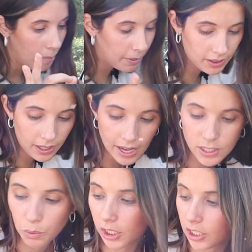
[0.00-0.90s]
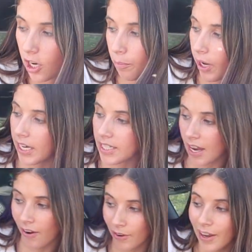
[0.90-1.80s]
But let's really start breaking
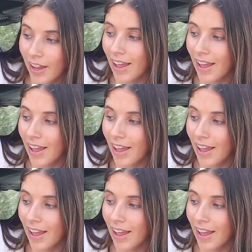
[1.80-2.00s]
down